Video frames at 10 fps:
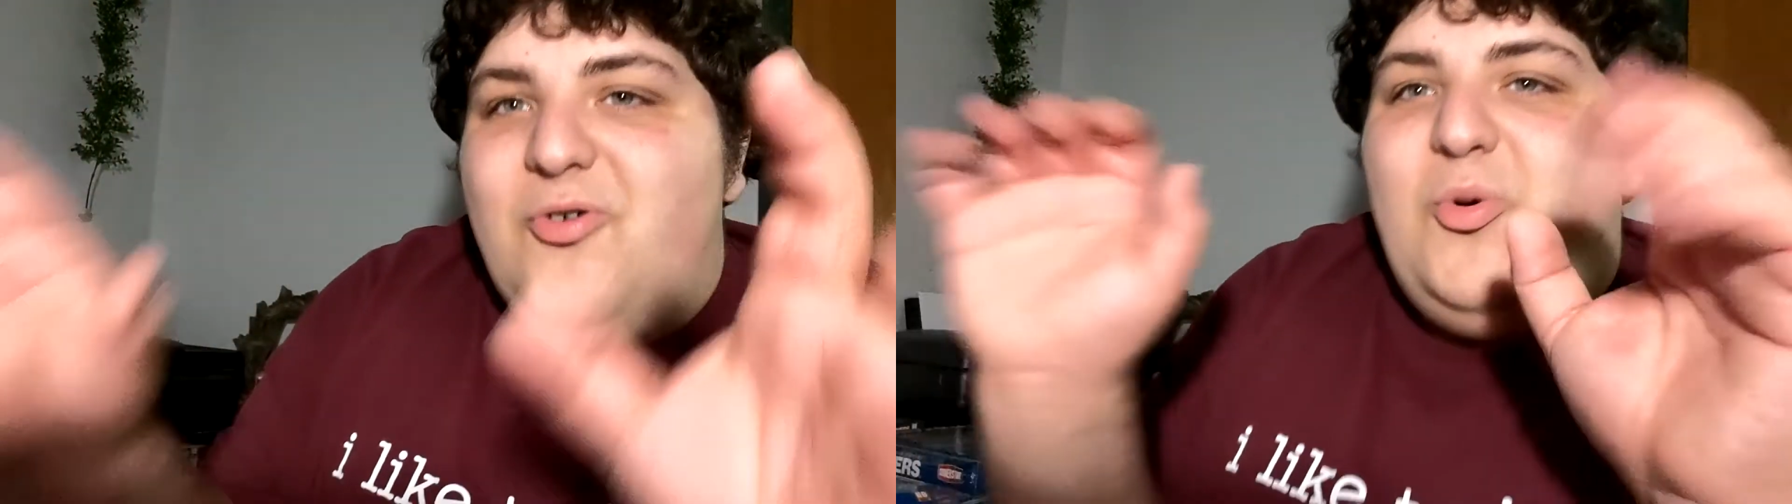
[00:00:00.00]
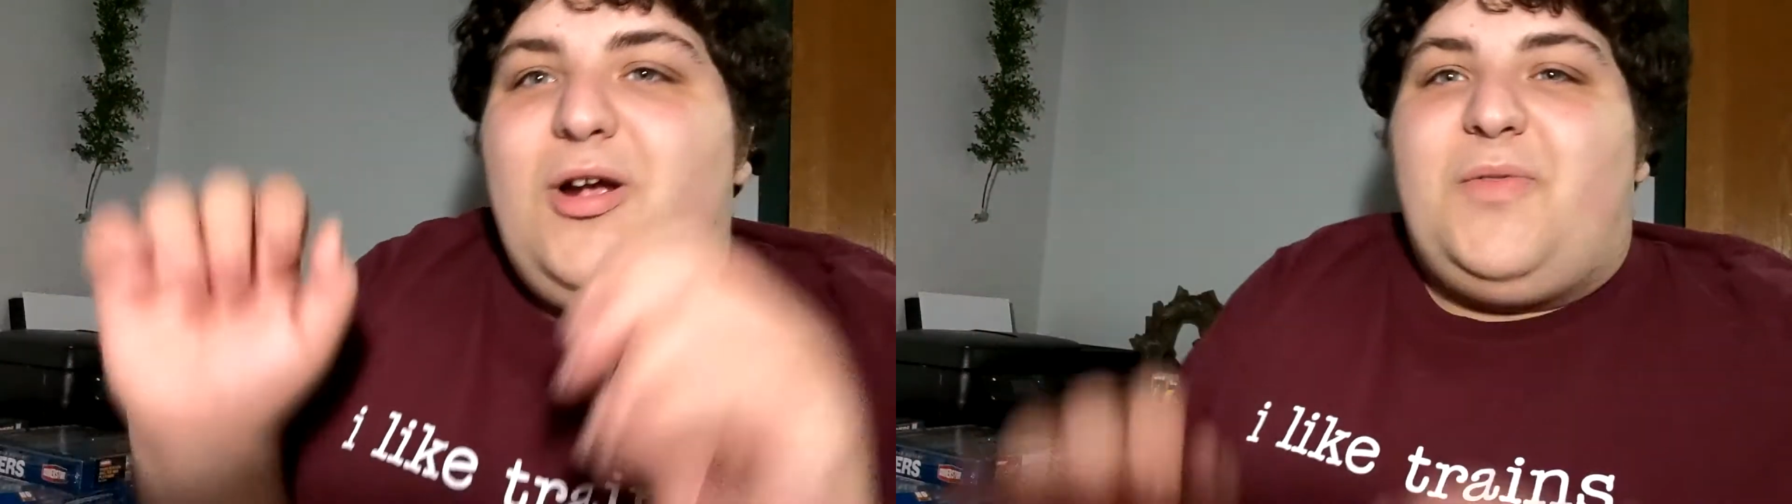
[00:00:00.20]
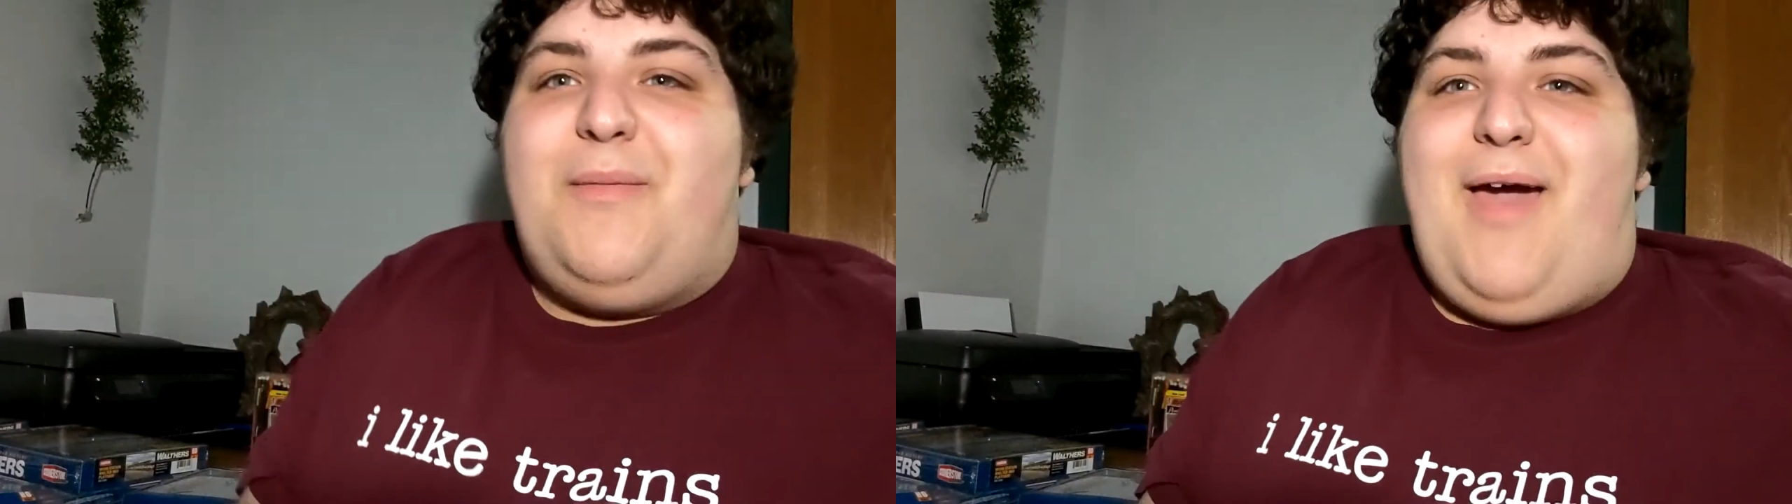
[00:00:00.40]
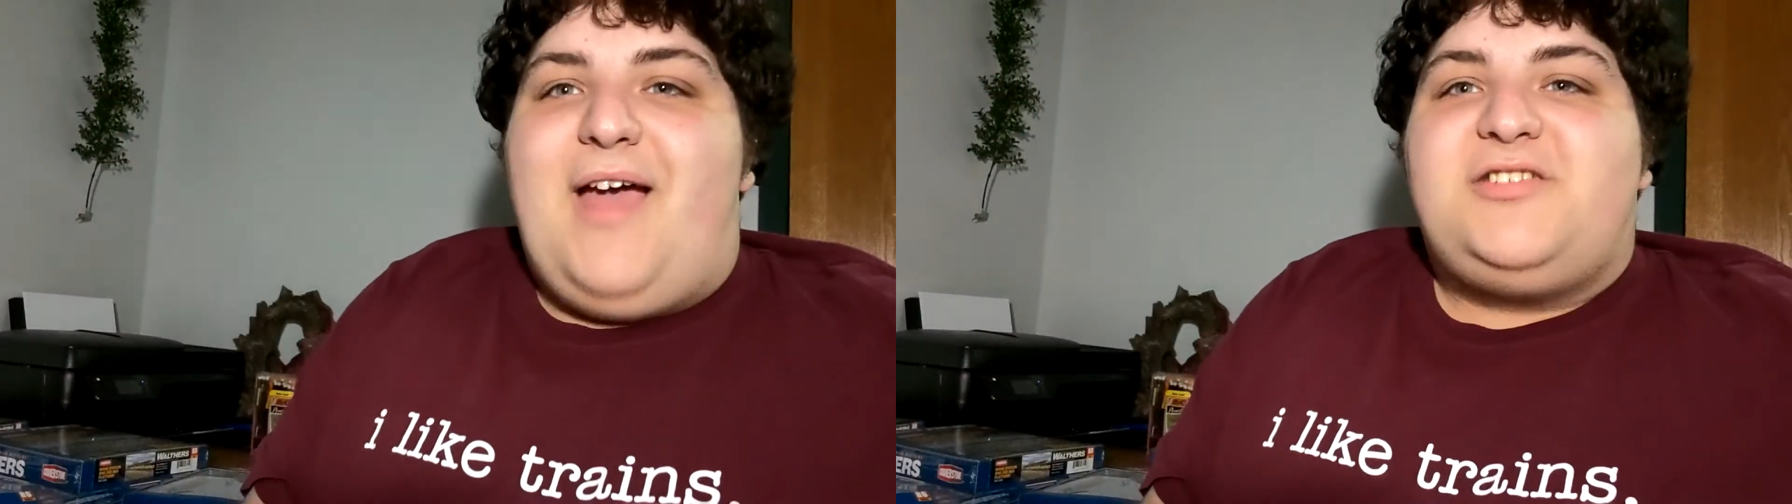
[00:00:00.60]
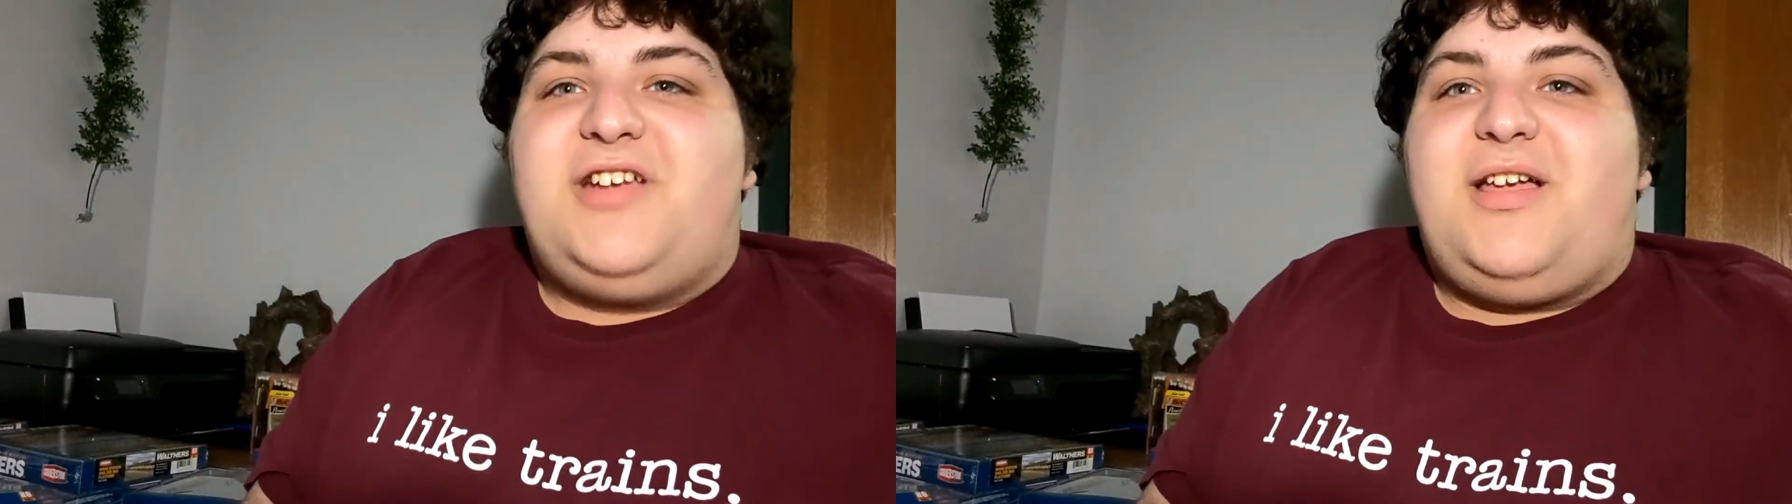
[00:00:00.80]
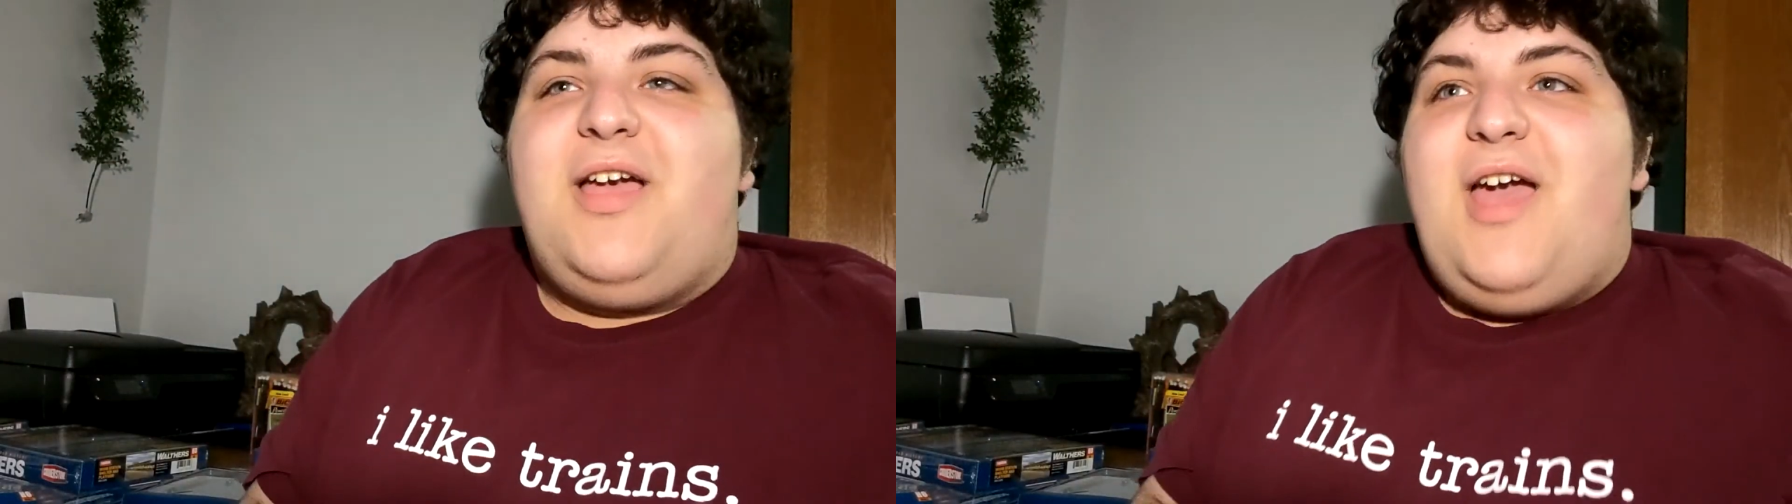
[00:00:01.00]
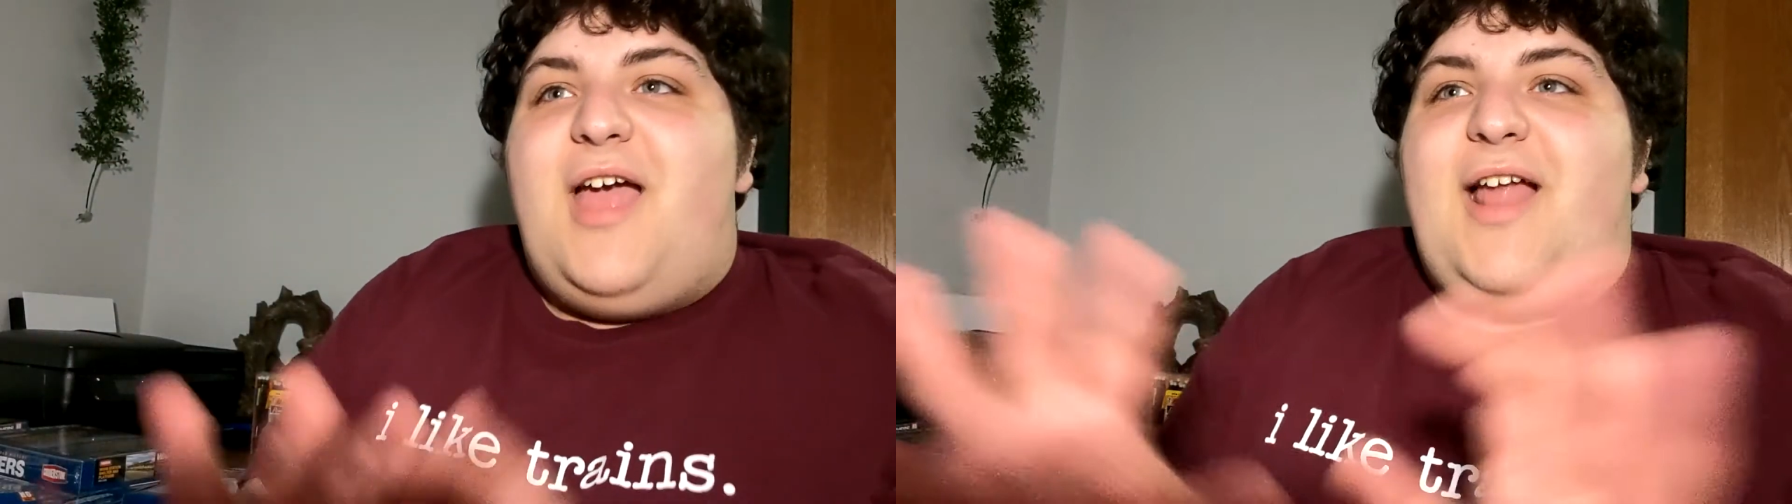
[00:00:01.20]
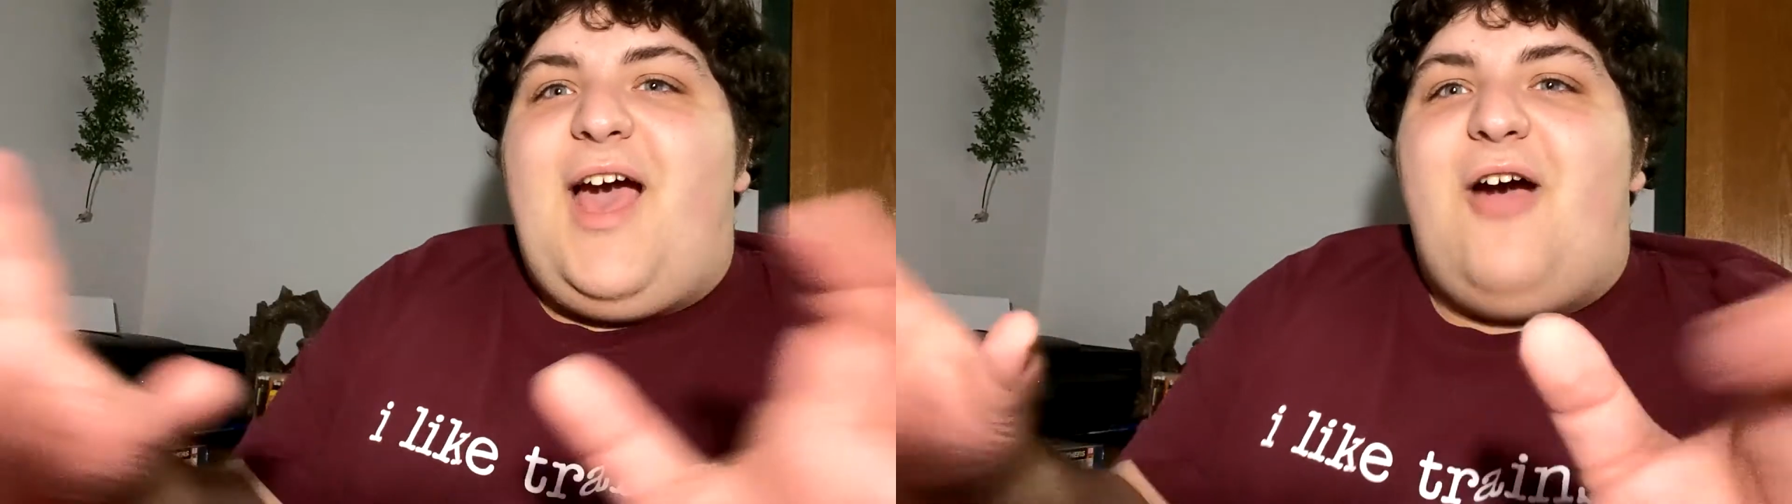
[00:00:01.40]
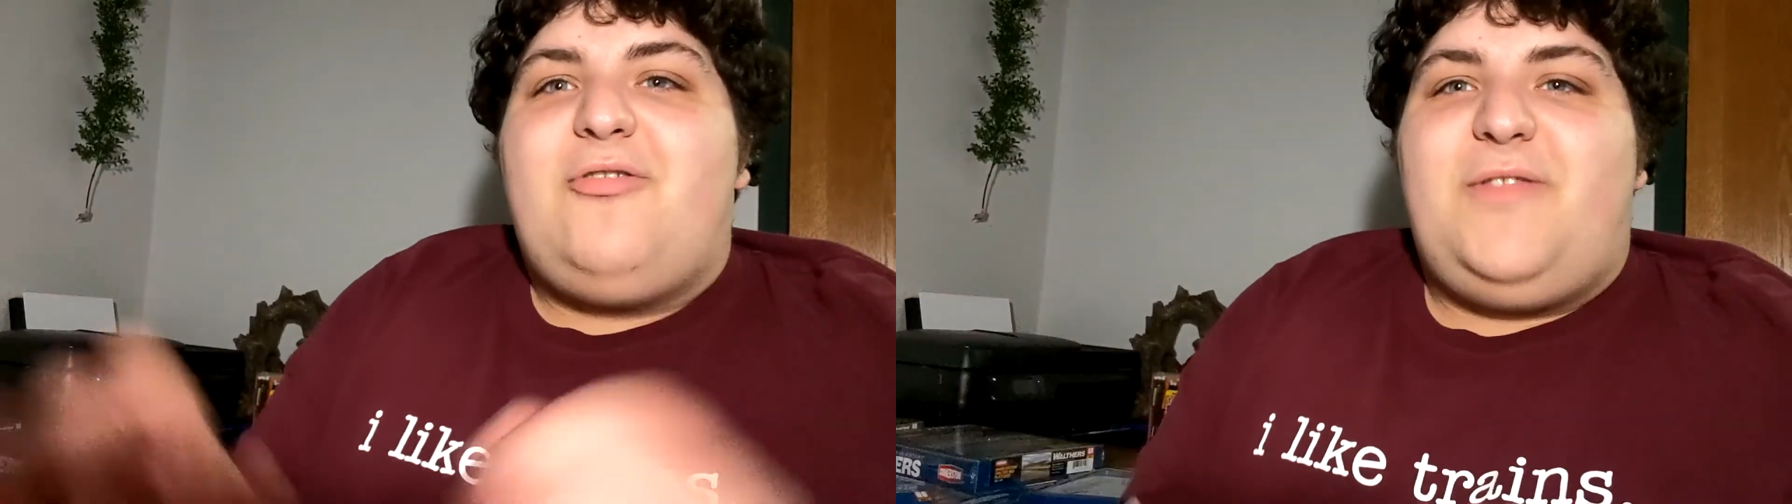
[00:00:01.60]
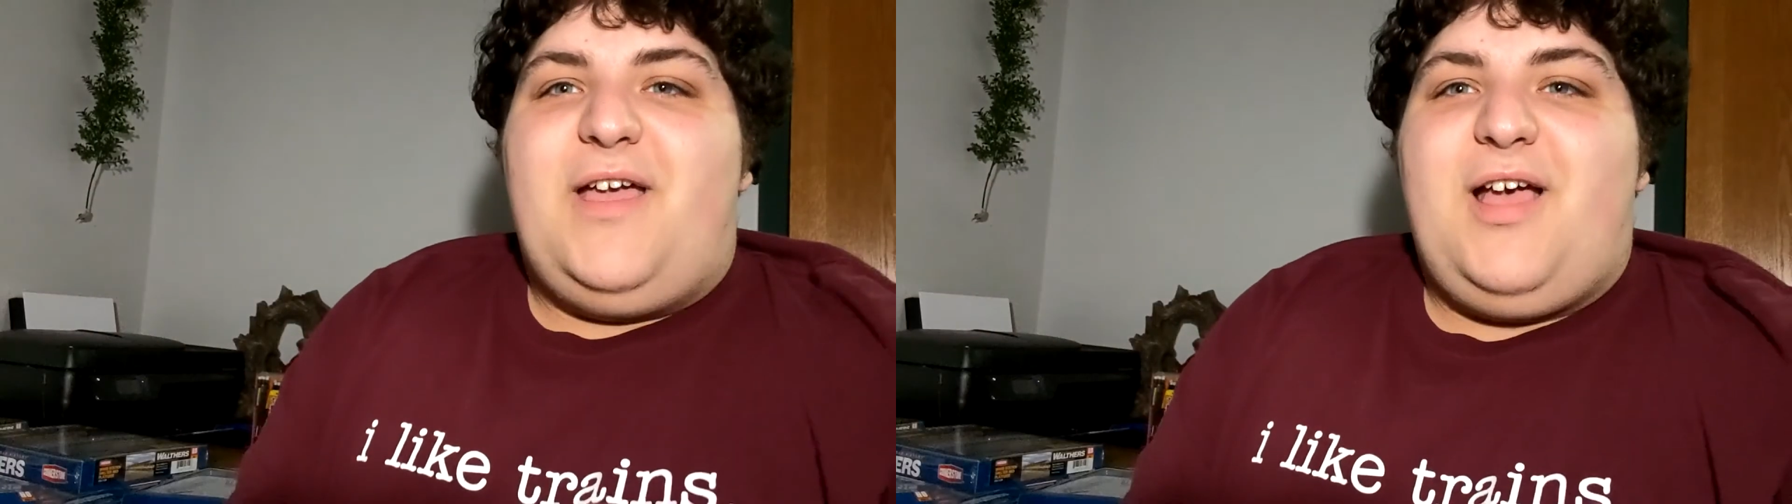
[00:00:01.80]
work the magic, and how
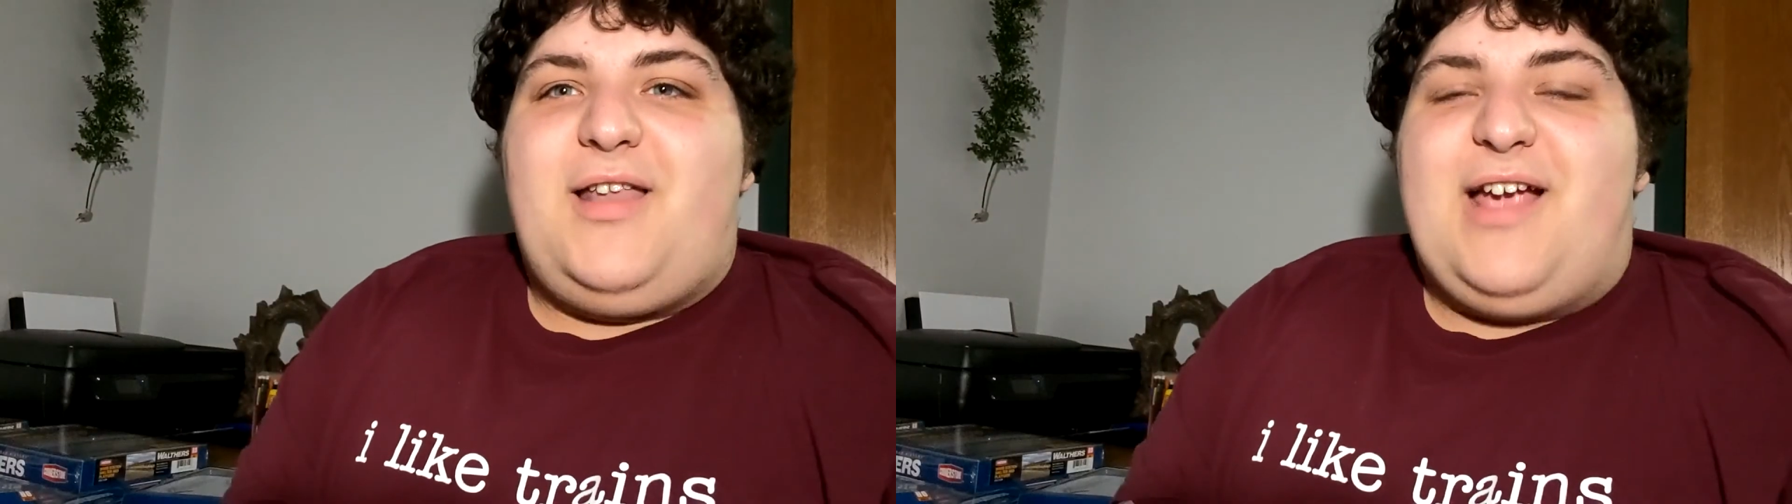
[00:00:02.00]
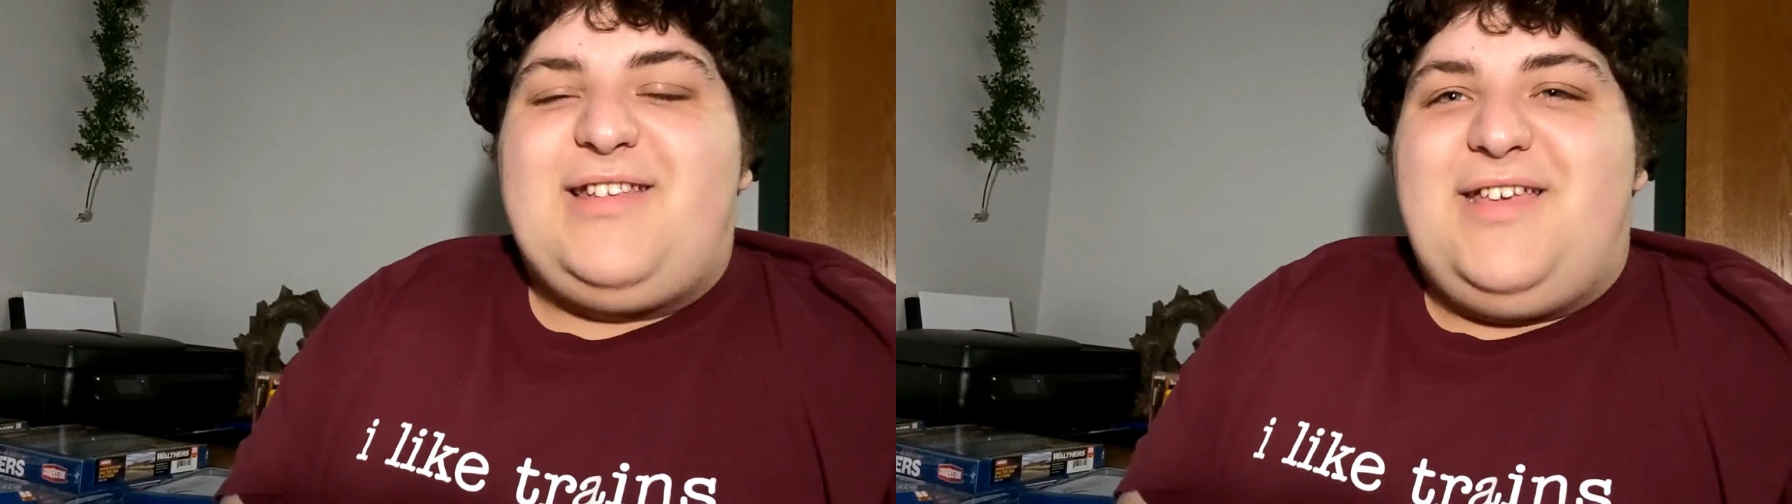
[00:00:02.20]
do they connect